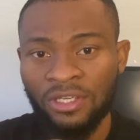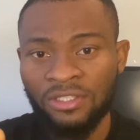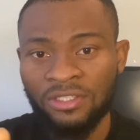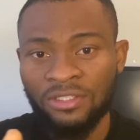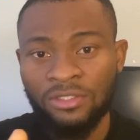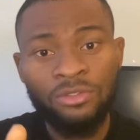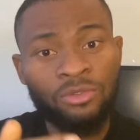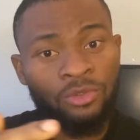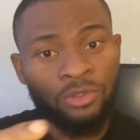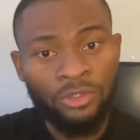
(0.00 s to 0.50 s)

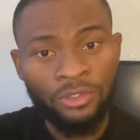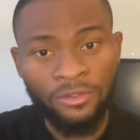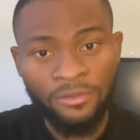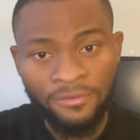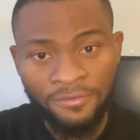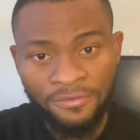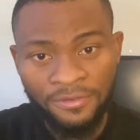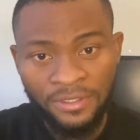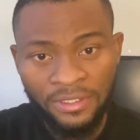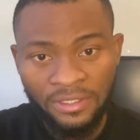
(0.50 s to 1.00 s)
tuition
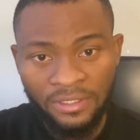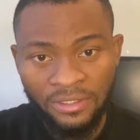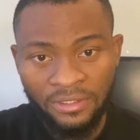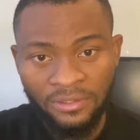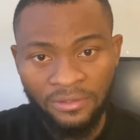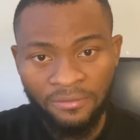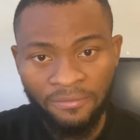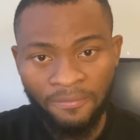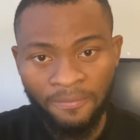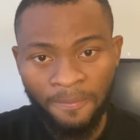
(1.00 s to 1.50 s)
fee,
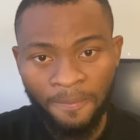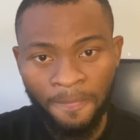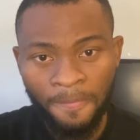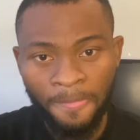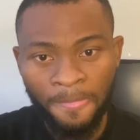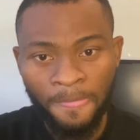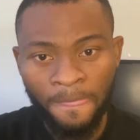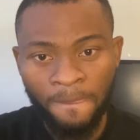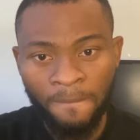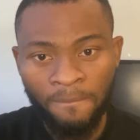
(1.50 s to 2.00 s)

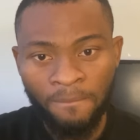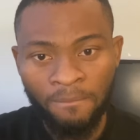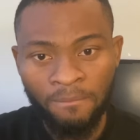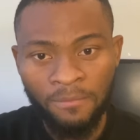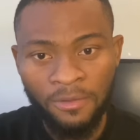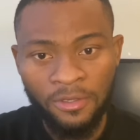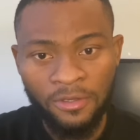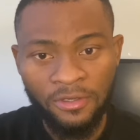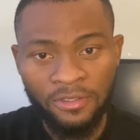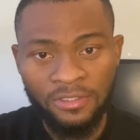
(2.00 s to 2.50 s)

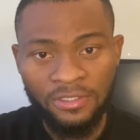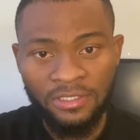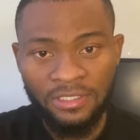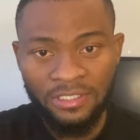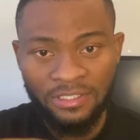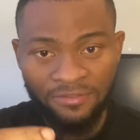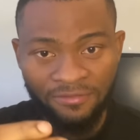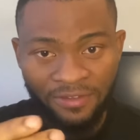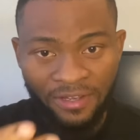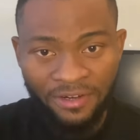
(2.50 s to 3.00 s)
because
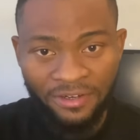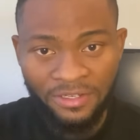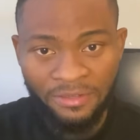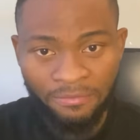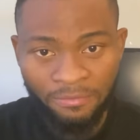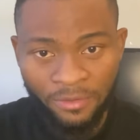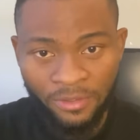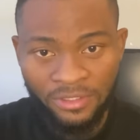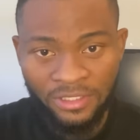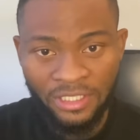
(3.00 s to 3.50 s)
it's very
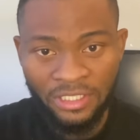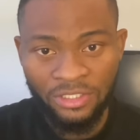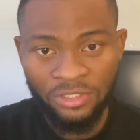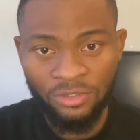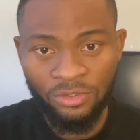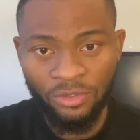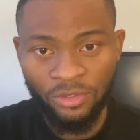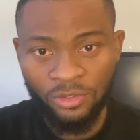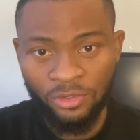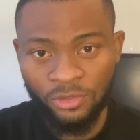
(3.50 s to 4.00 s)
important.
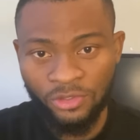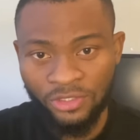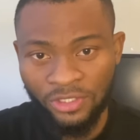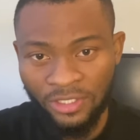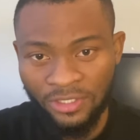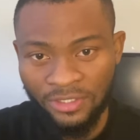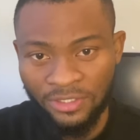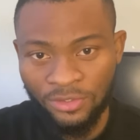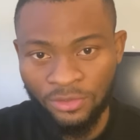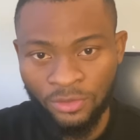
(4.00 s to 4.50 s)
You also
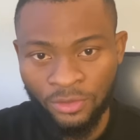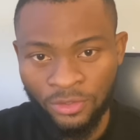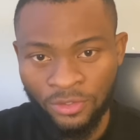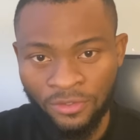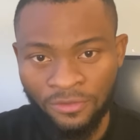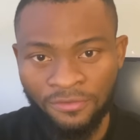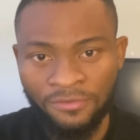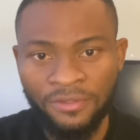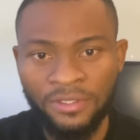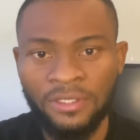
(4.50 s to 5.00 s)
check the
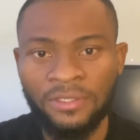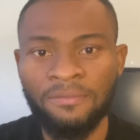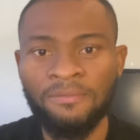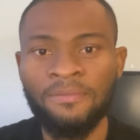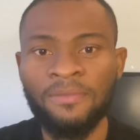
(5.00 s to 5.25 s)
tuition fee.